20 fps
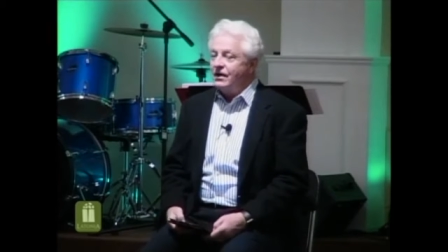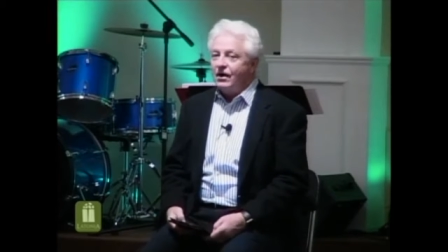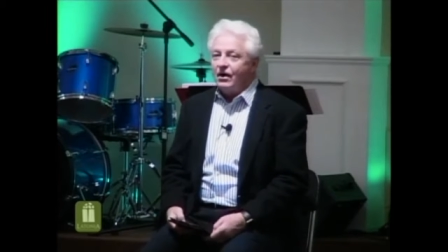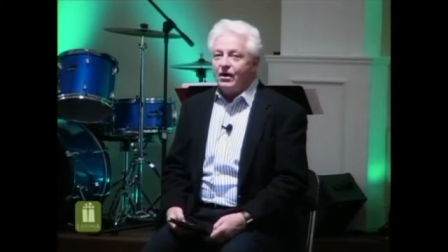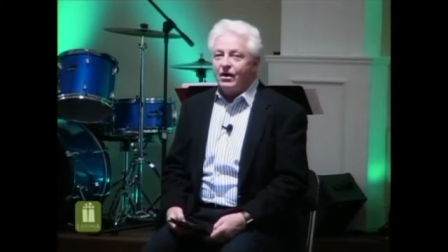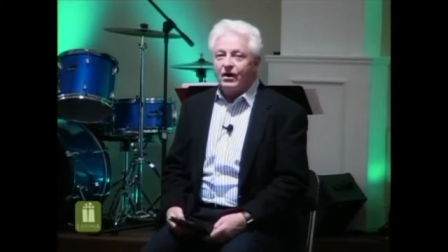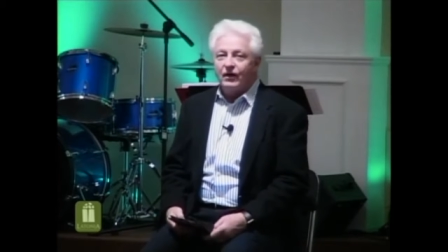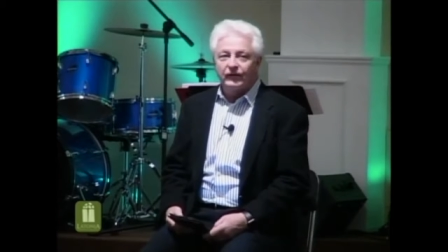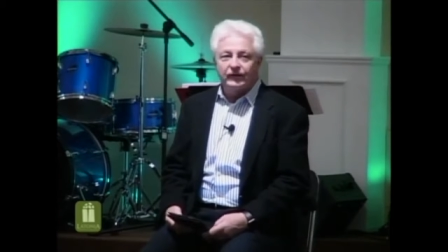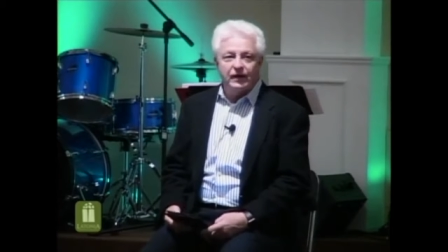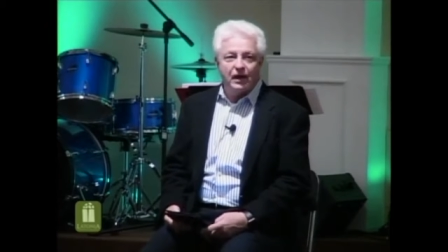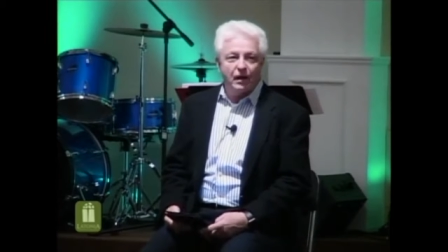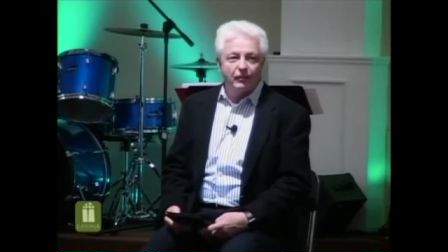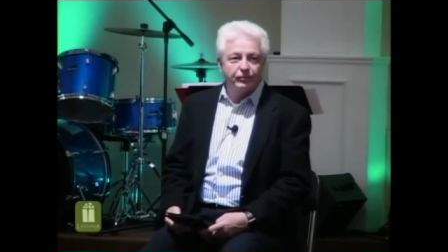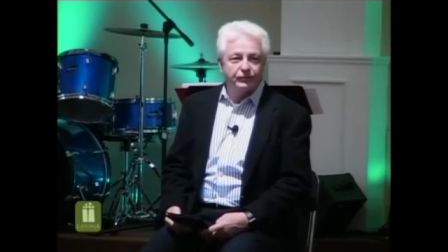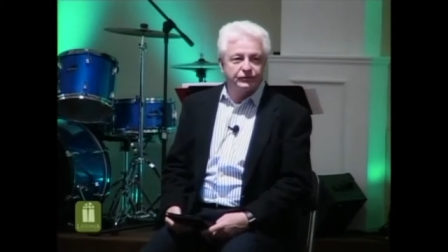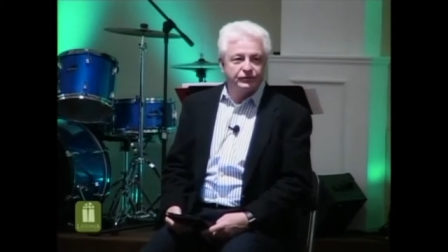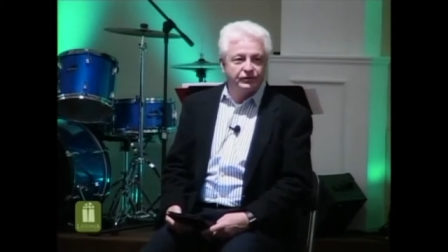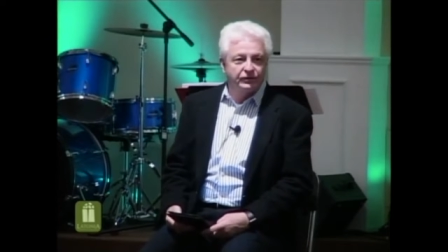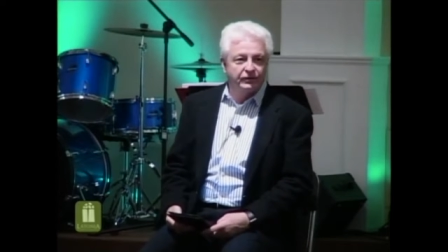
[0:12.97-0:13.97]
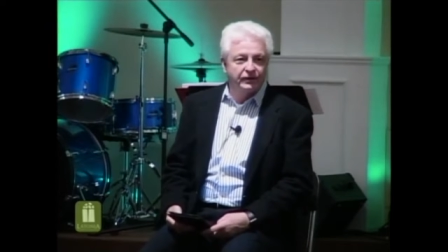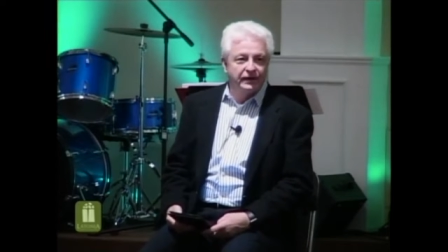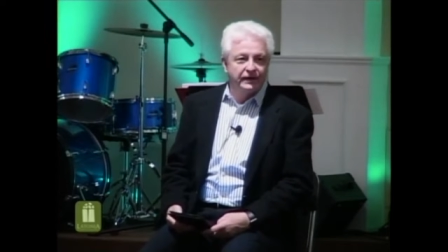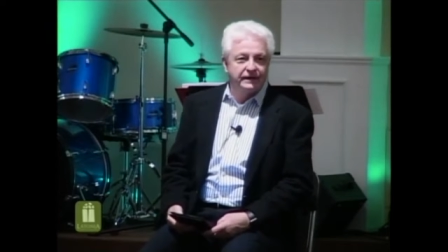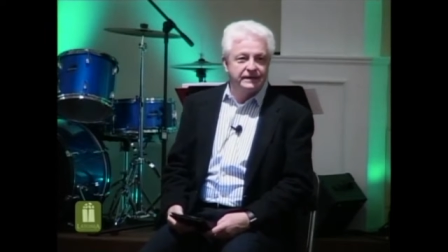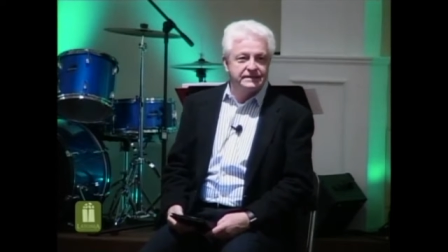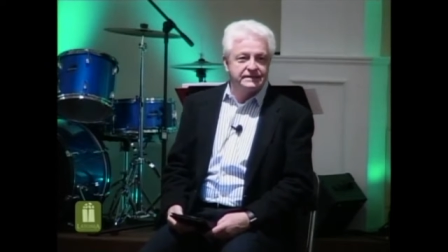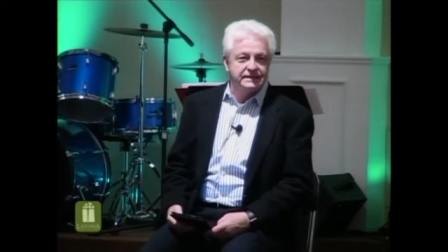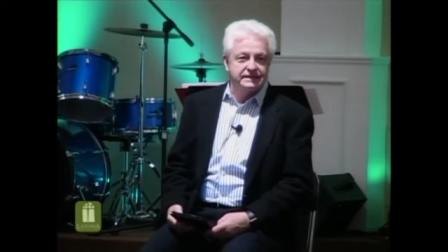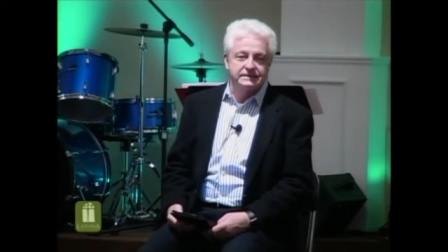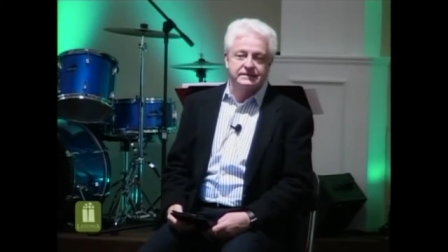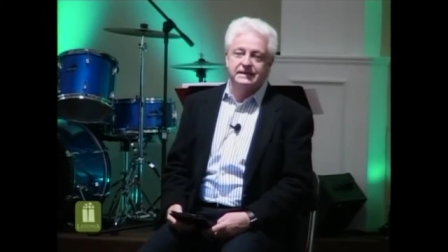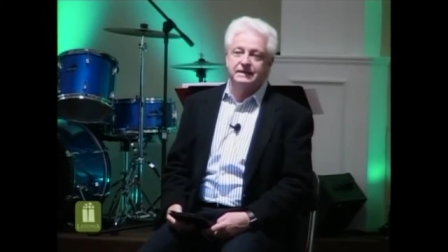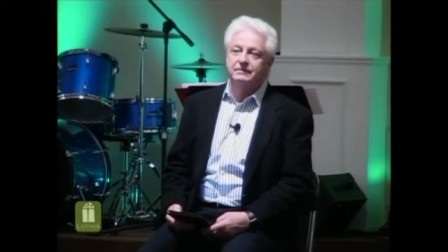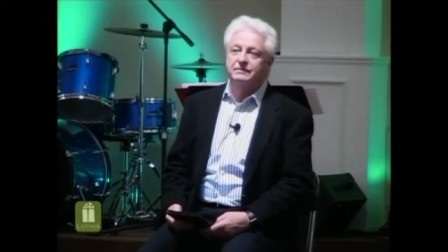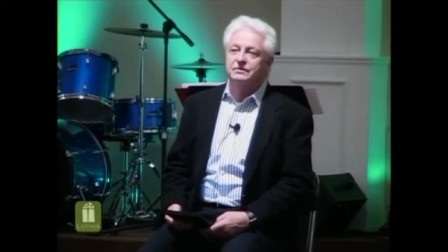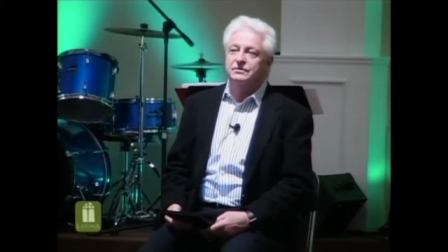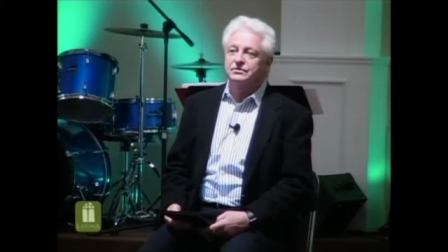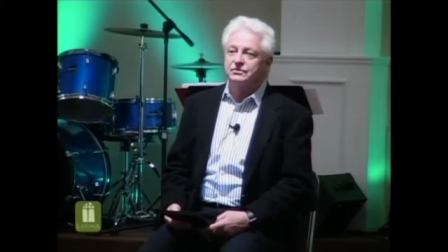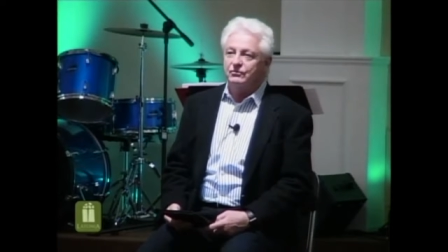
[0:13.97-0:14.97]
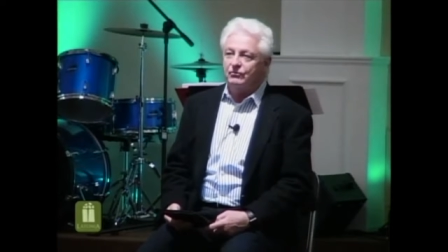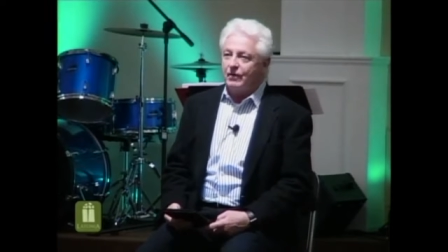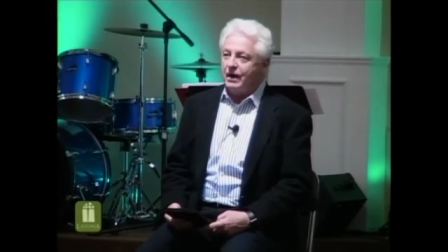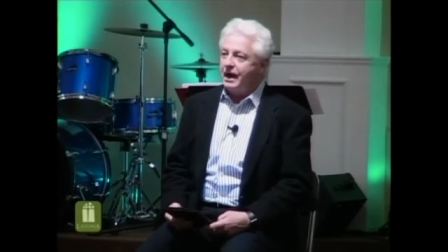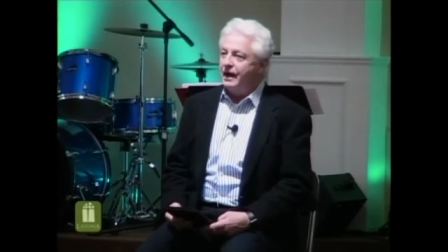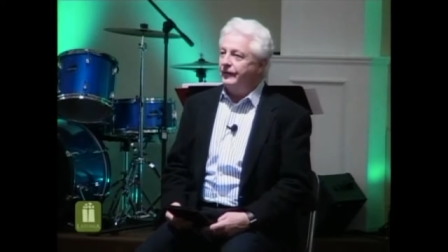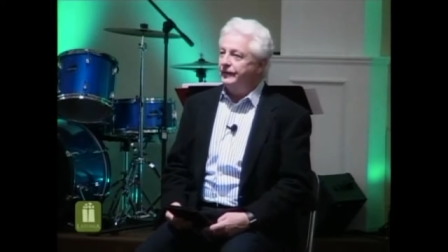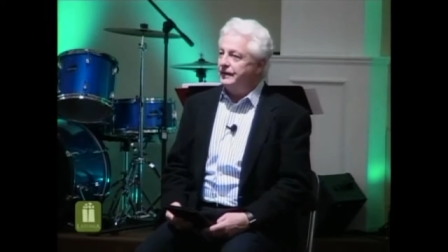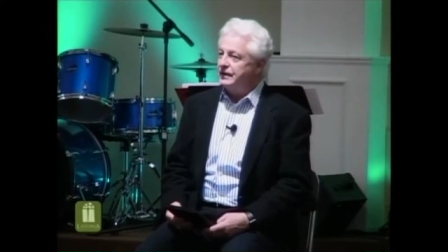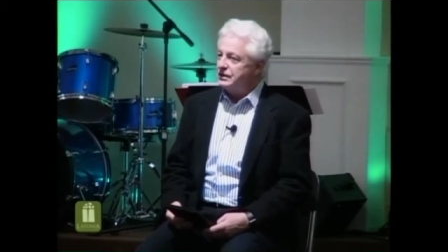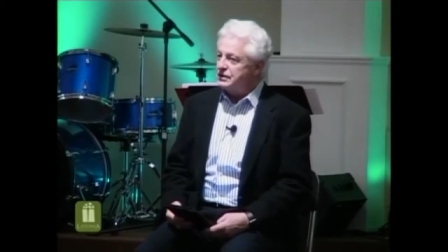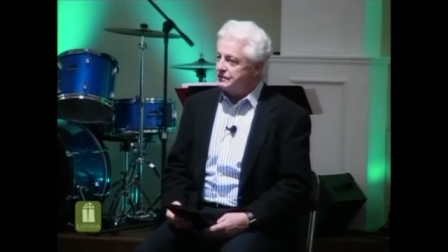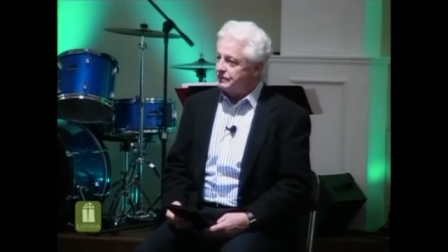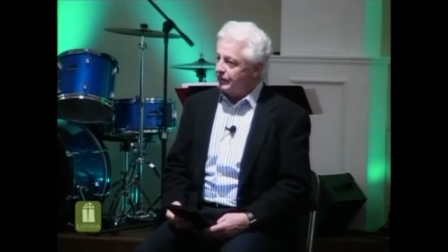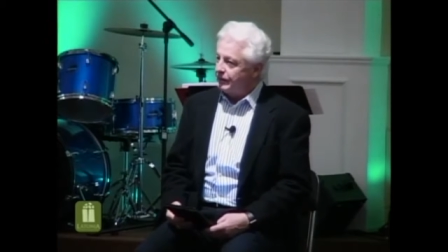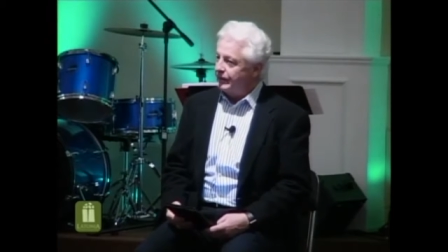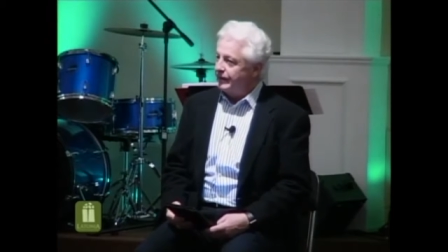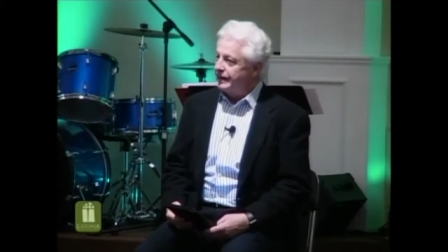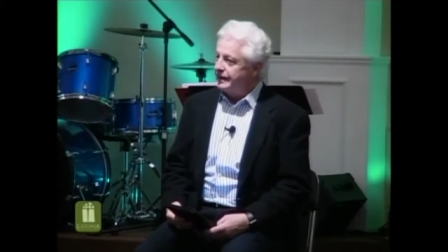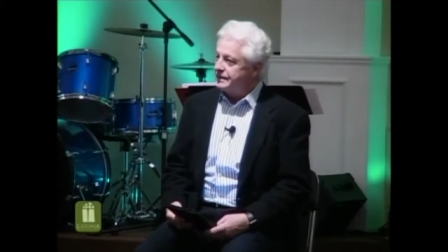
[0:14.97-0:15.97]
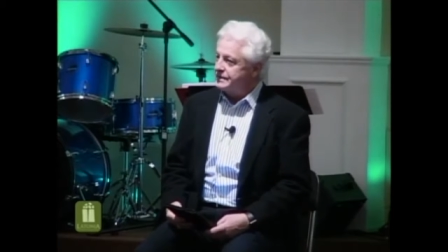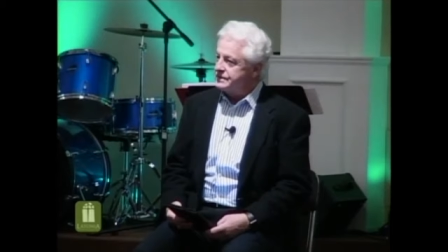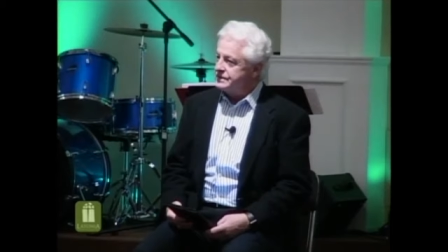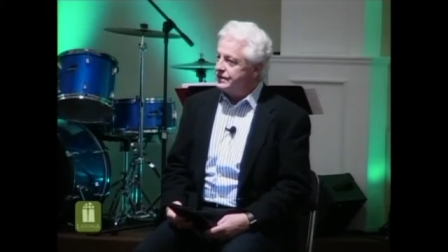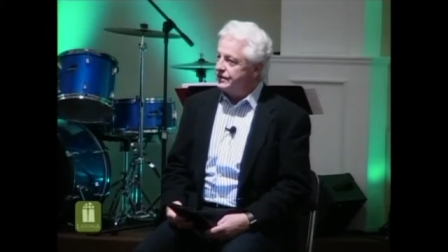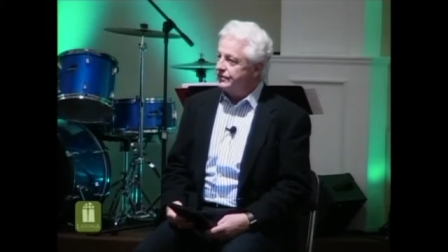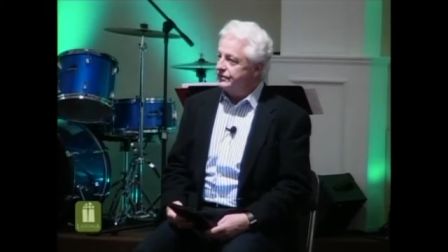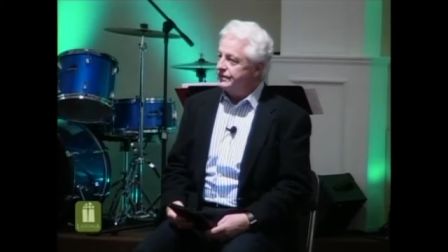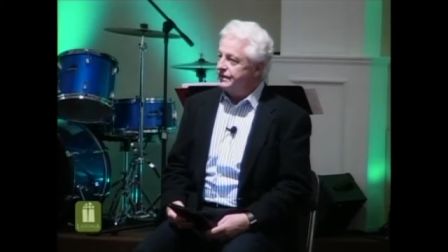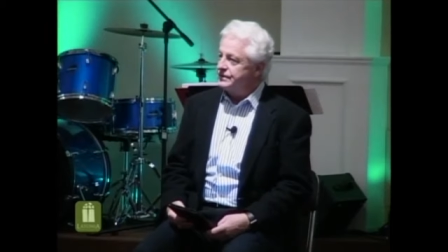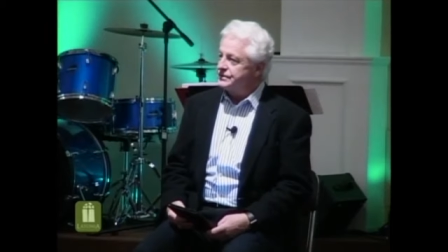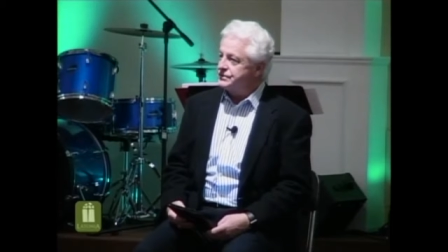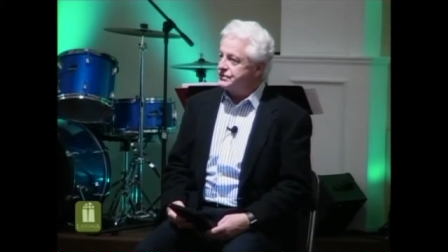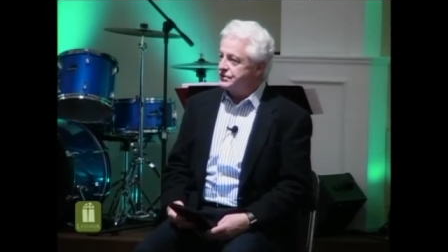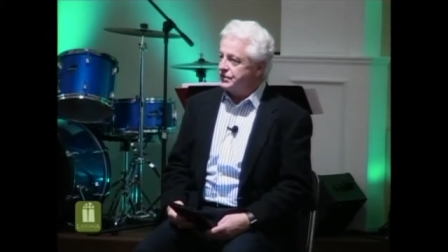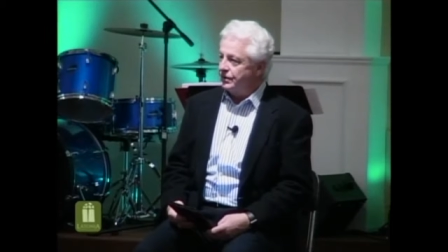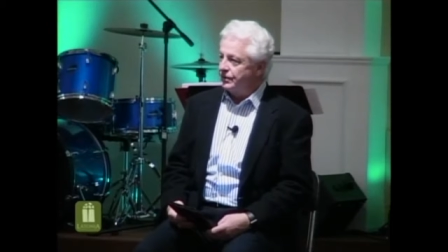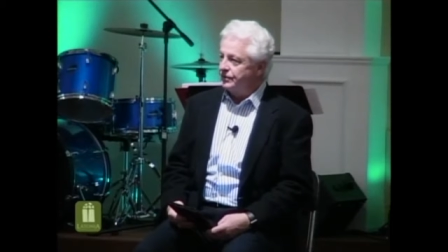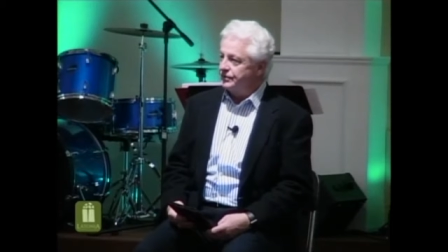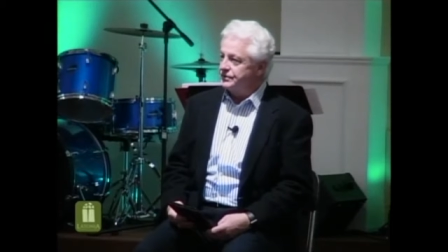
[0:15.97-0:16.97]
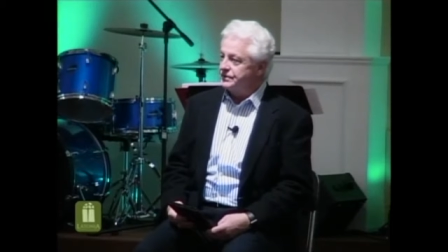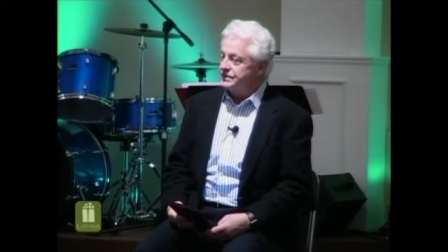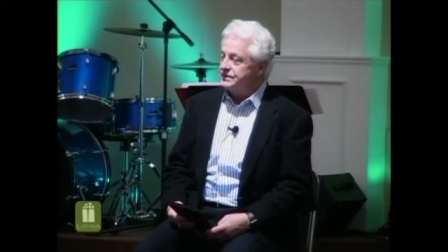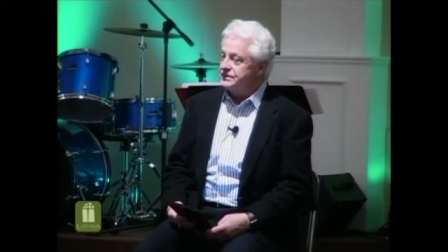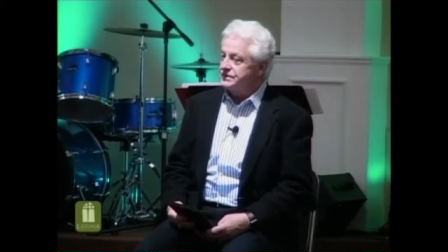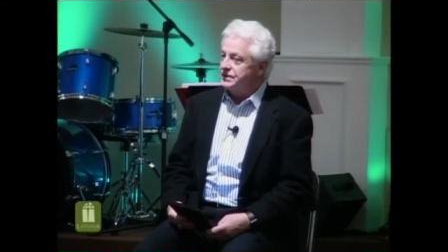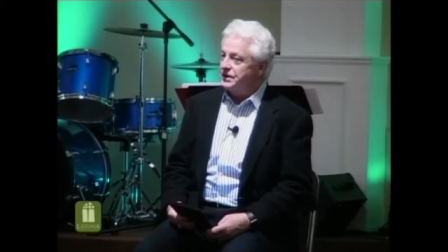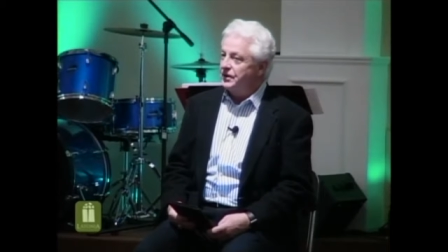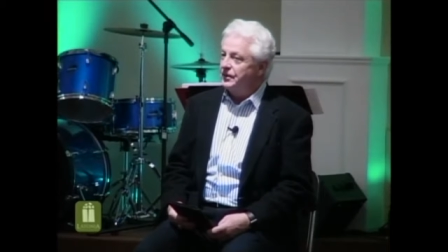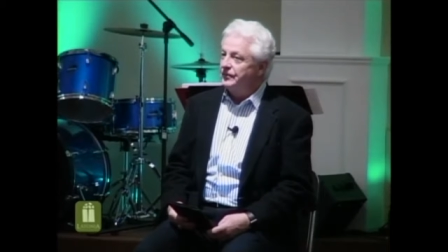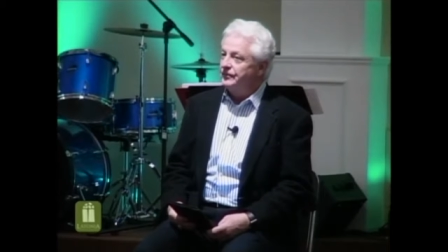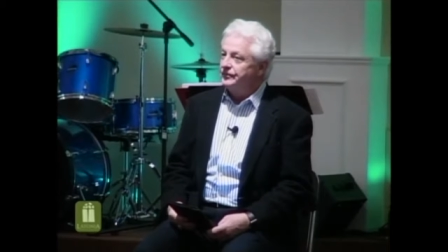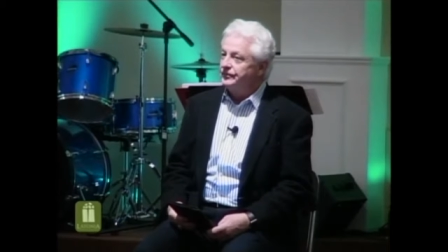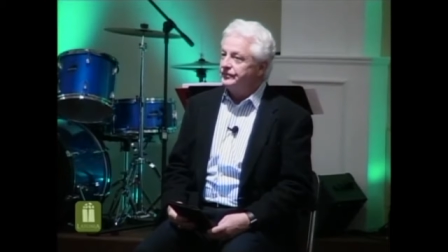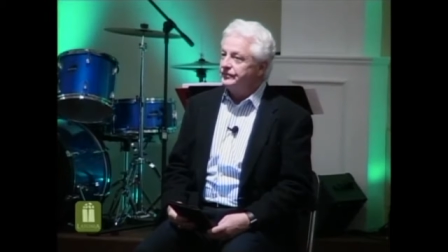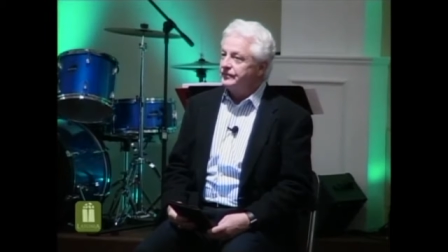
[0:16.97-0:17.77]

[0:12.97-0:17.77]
all the opportunities that seemed to surround the experience known as church. And so,